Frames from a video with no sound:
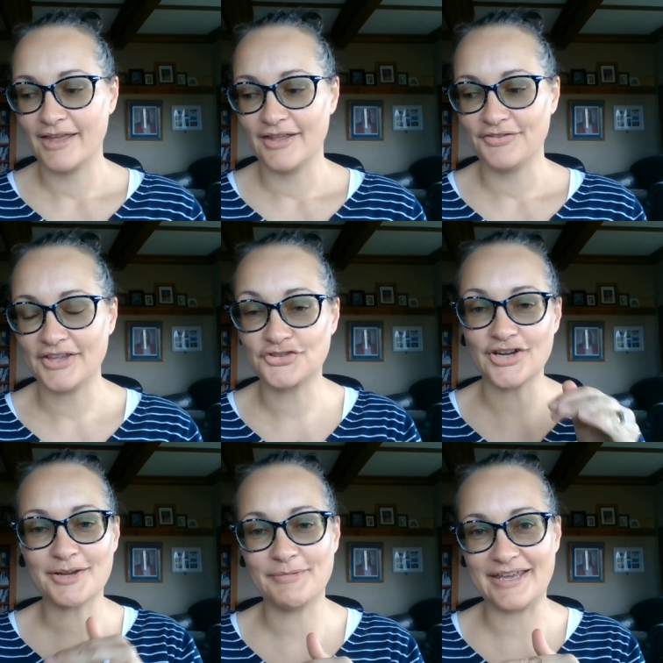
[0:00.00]
that
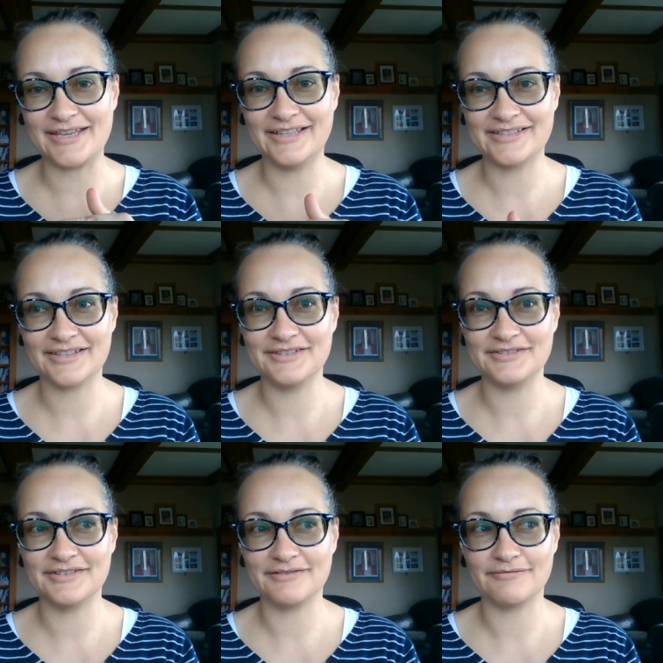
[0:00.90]
struck me
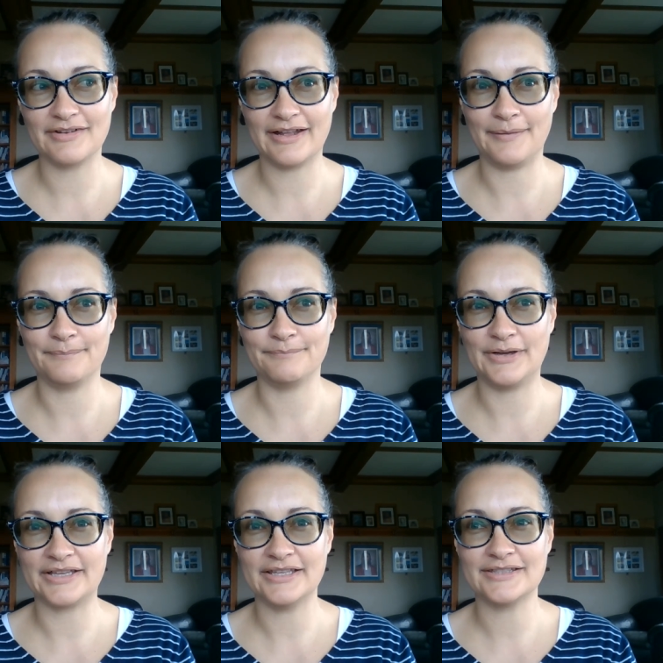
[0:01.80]
into um, I
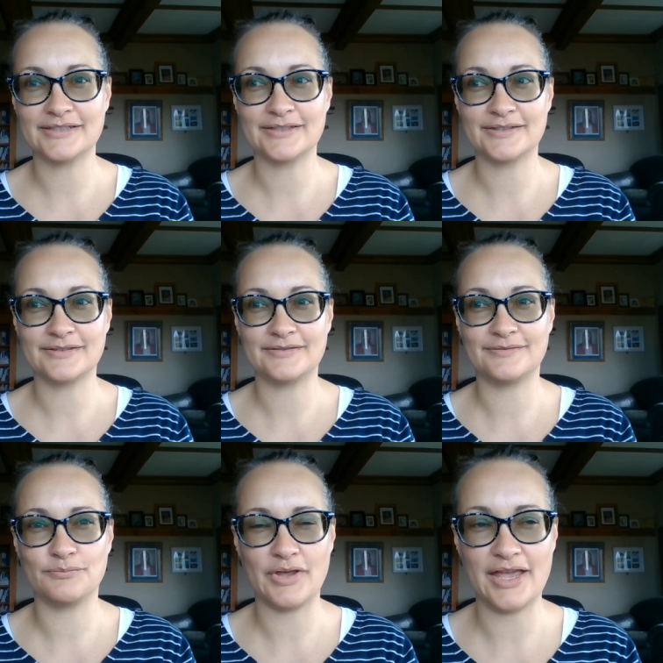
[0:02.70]
guess
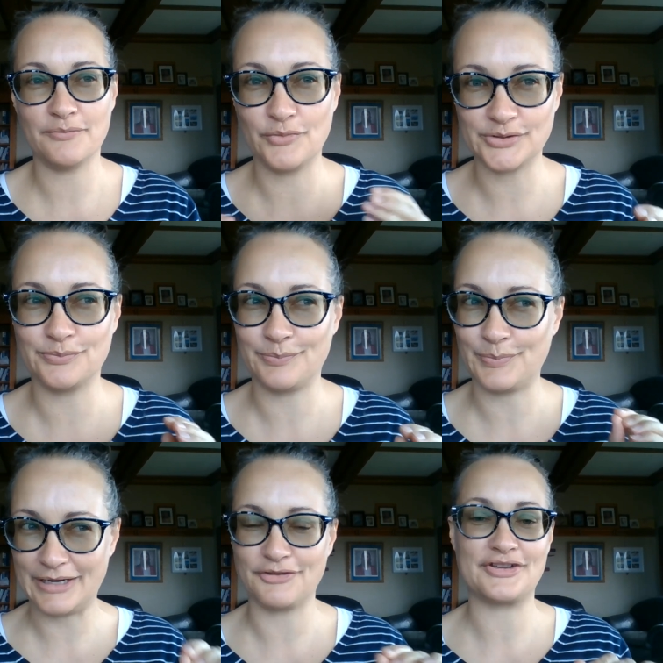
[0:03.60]
and was
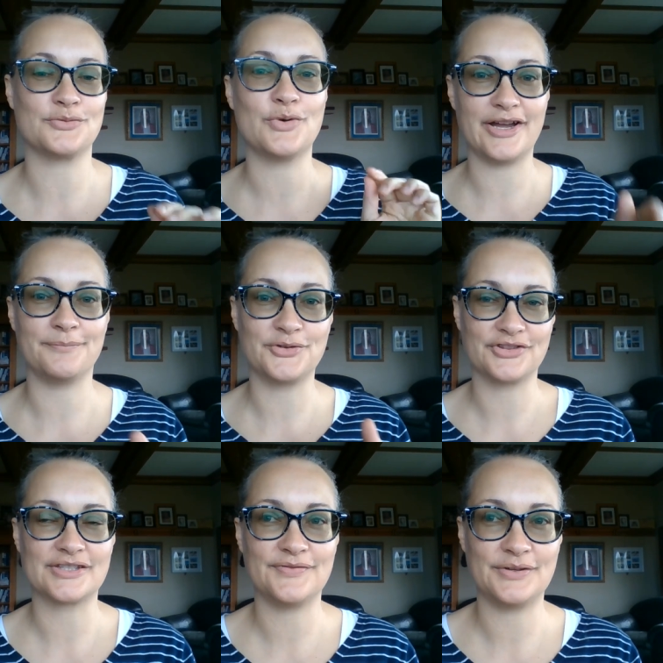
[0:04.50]
one of the reason why I'm doing
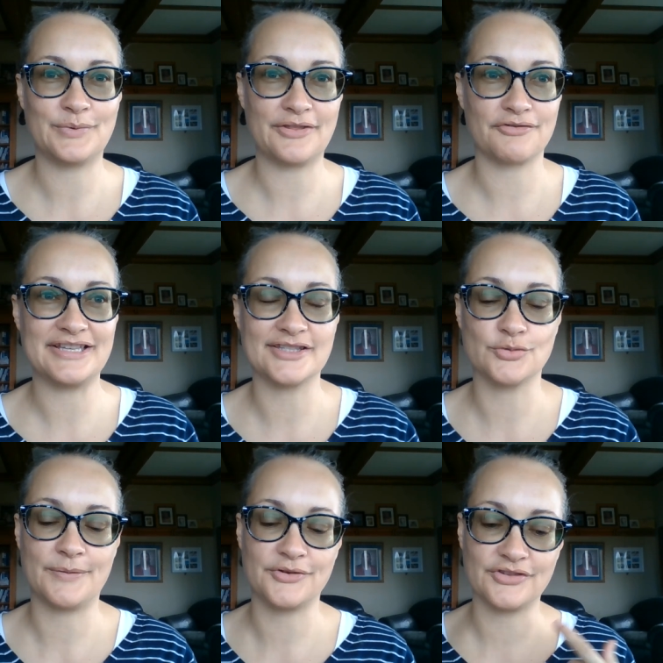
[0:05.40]
this one of the reasons why
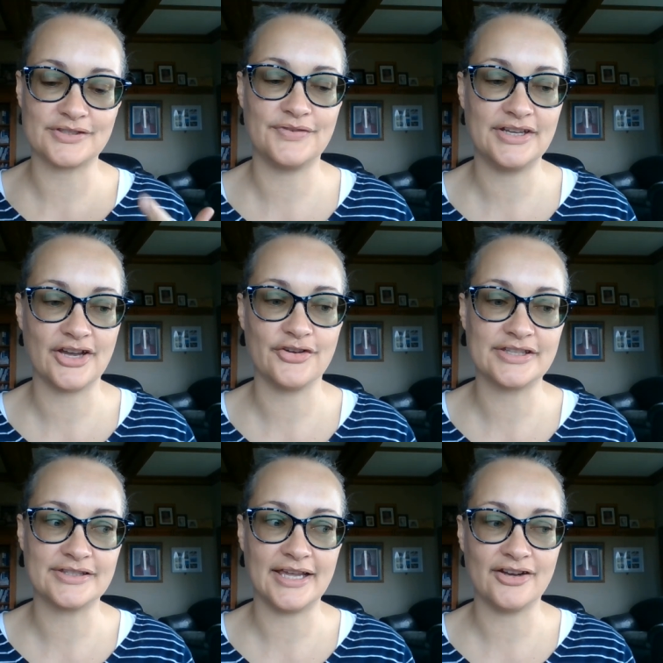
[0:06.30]
I'm doing this video is
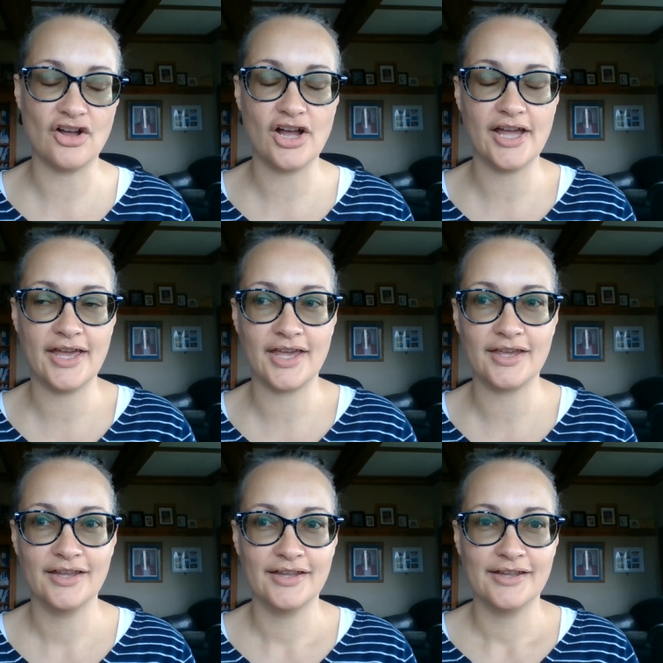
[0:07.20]
that I
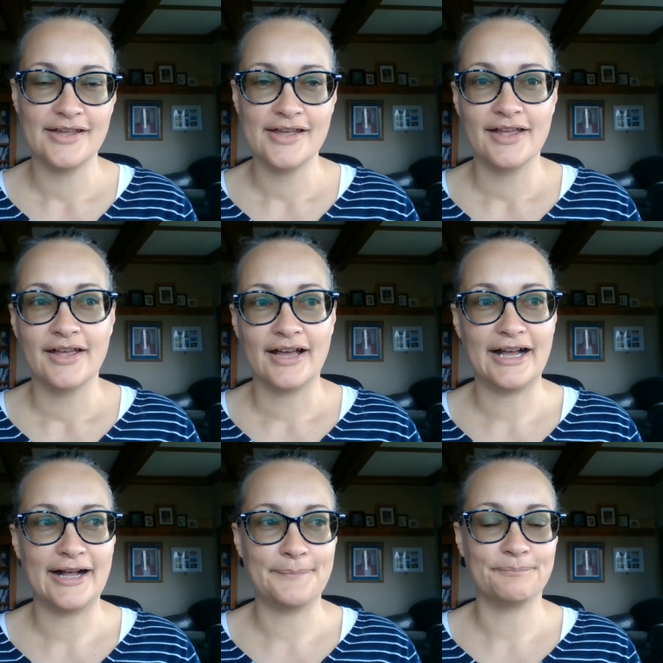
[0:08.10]

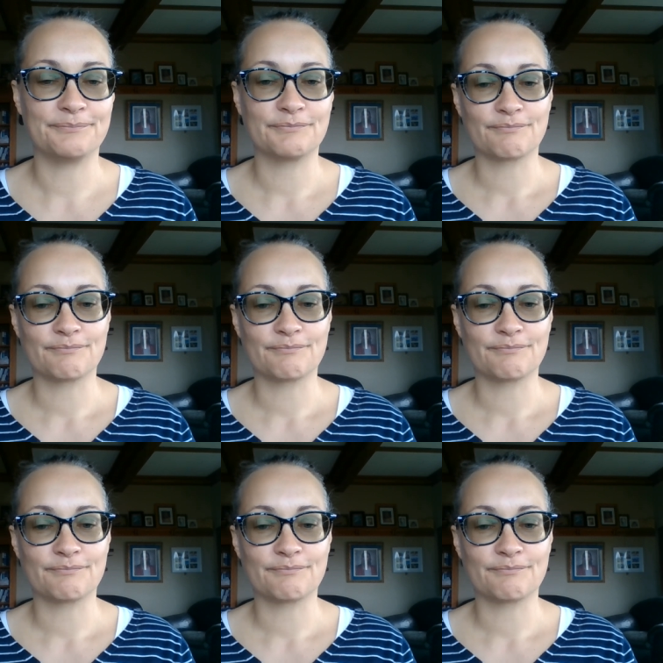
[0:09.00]
um